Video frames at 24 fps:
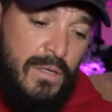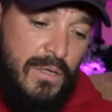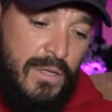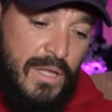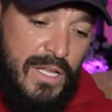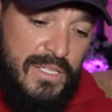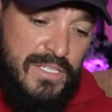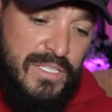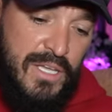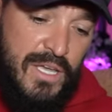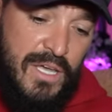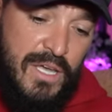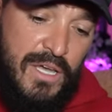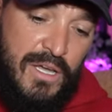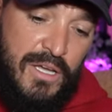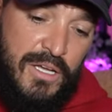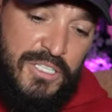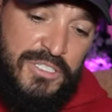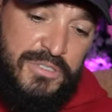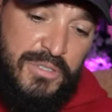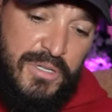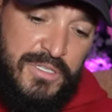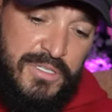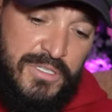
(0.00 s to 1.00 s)
That's it.
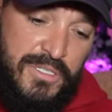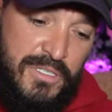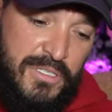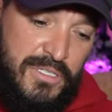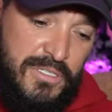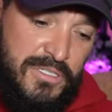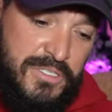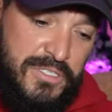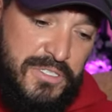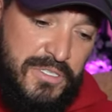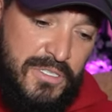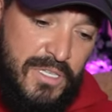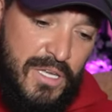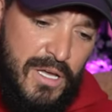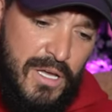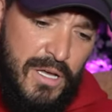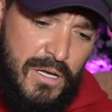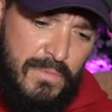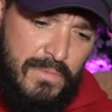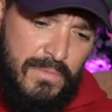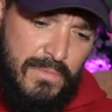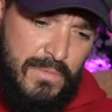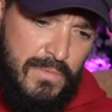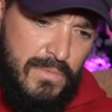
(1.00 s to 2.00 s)
Expenses.
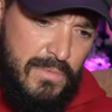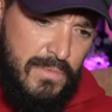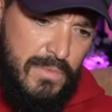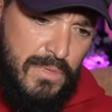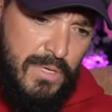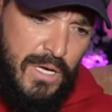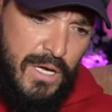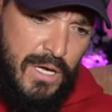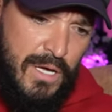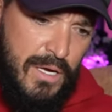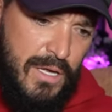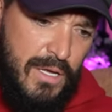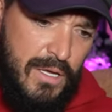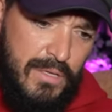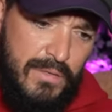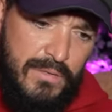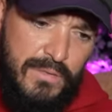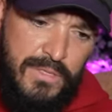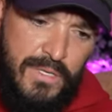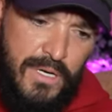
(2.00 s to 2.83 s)
Yep. Got it.